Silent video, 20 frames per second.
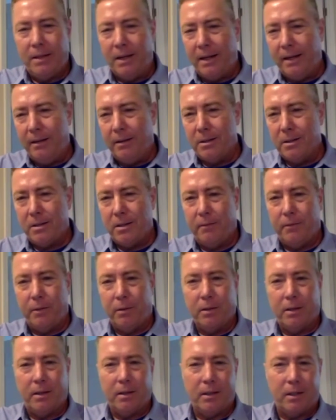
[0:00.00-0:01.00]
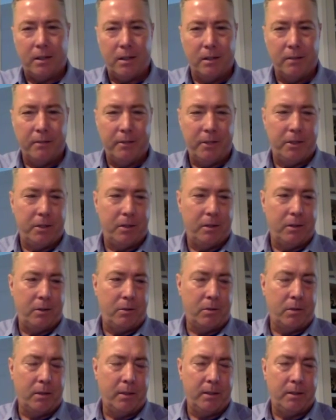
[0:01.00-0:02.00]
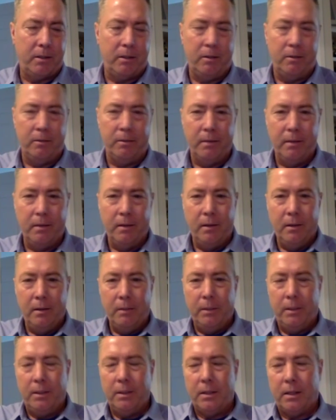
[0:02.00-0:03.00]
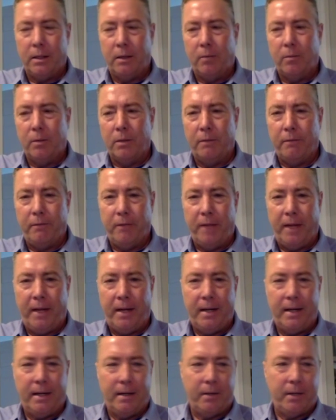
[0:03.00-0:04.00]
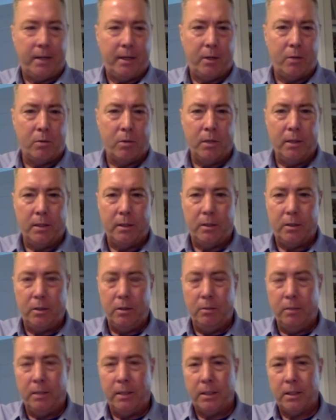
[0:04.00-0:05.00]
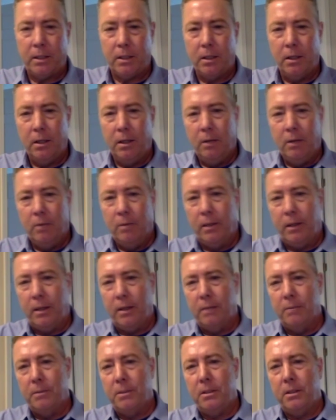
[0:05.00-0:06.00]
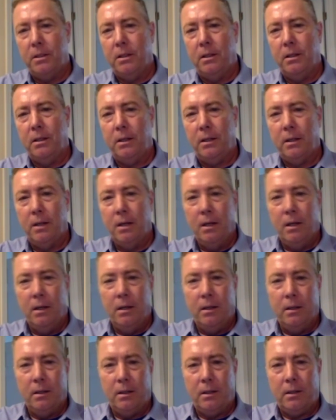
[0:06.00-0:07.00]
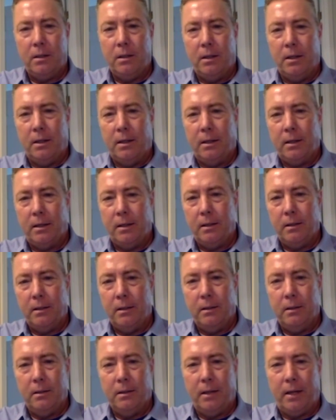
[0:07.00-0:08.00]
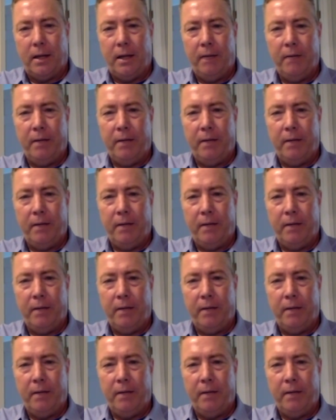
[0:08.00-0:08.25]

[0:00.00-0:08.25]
But then I also have to look at the curvature of the cornea too, because I don't want to flatten out that cornea too much when it comes to the the uh, the